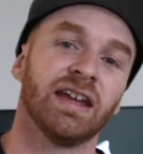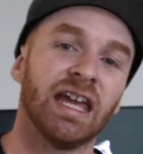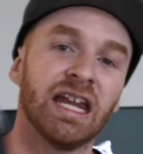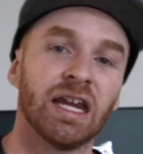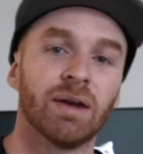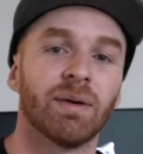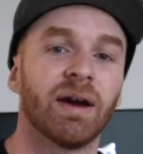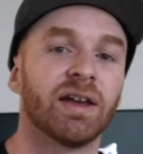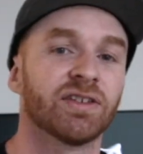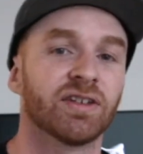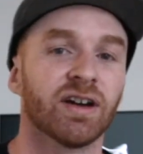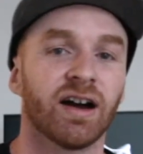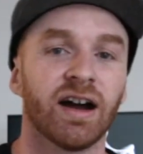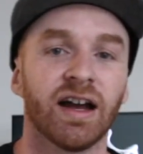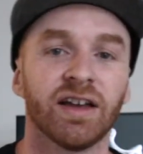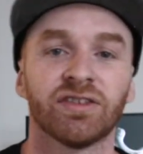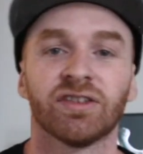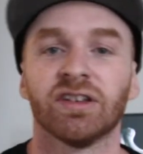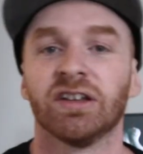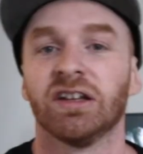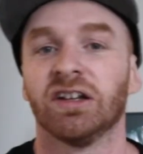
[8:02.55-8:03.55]
Anyways,
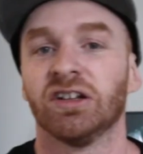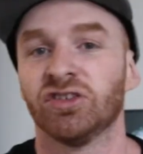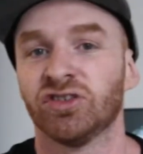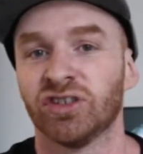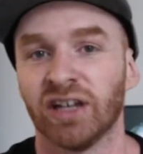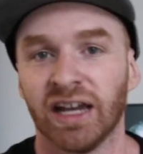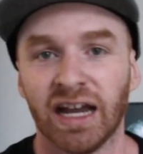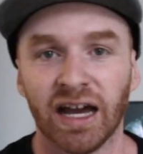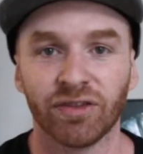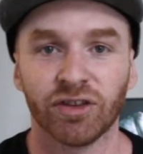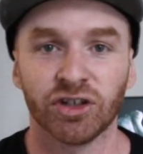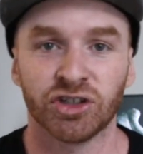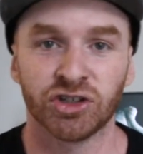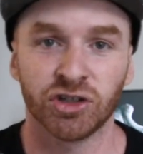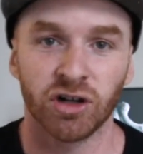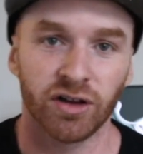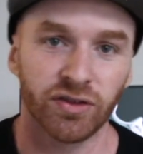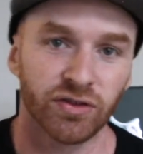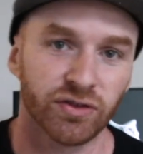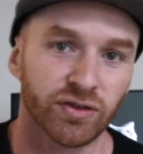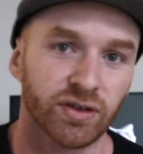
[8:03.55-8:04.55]
guys, check out the
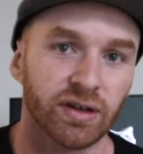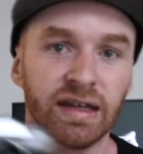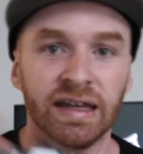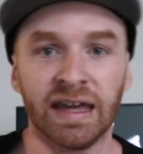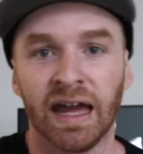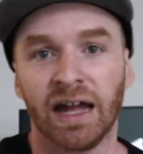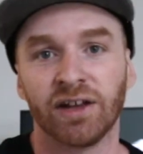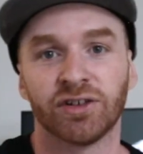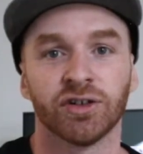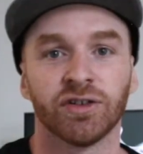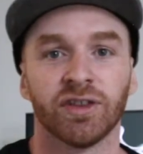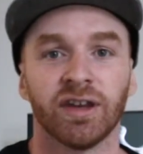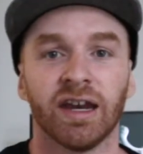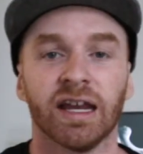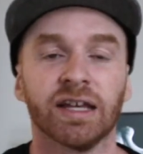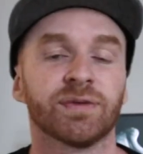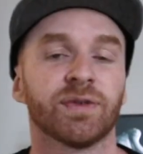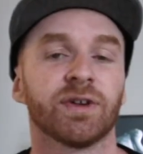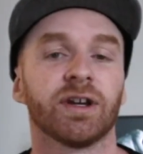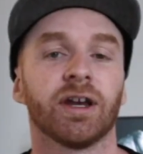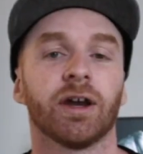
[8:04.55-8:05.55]
shots. Catch you in the
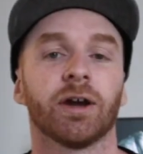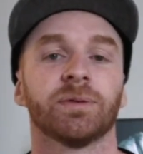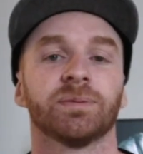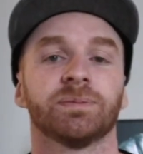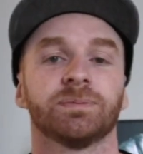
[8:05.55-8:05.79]
next video.